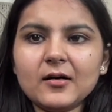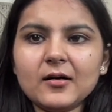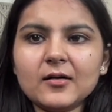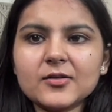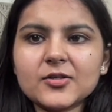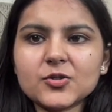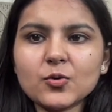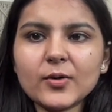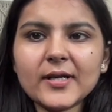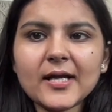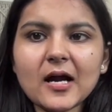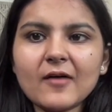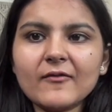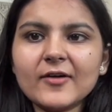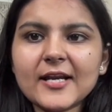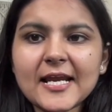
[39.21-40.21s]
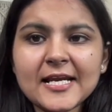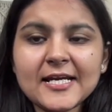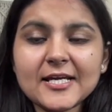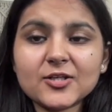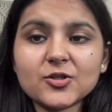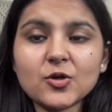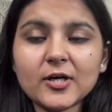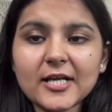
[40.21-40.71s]
storing our
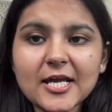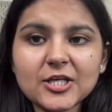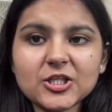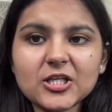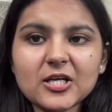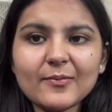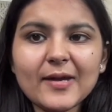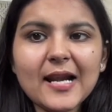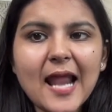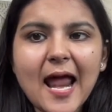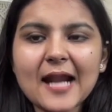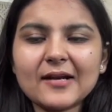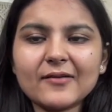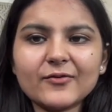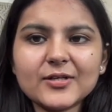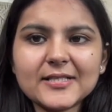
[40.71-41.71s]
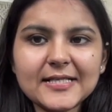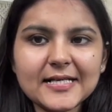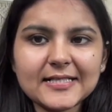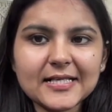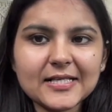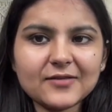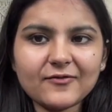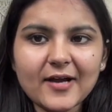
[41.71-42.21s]
index.html and our
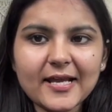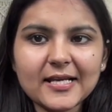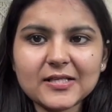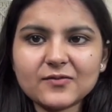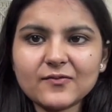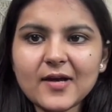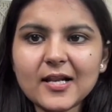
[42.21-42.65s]
CSS file as well.